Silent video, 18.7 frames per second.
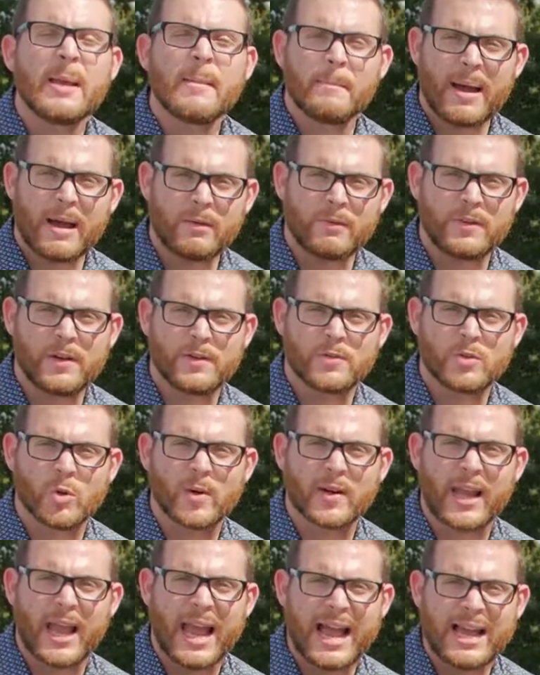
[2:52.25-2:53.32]
pound-feet of
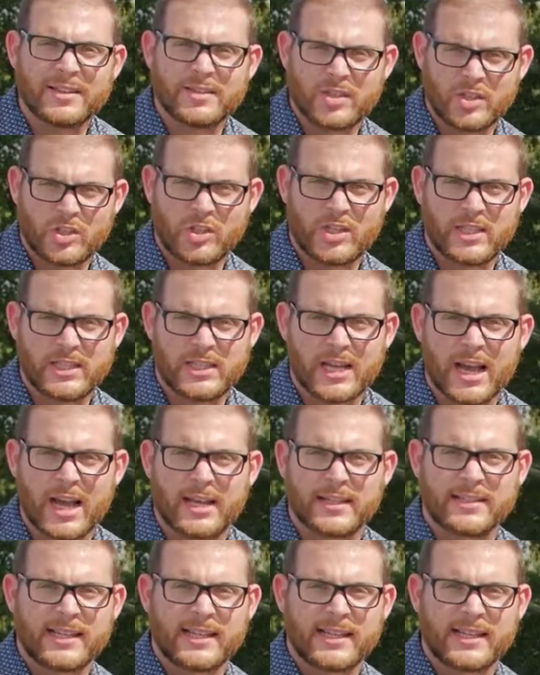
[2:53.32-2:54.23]
torque as the GTI,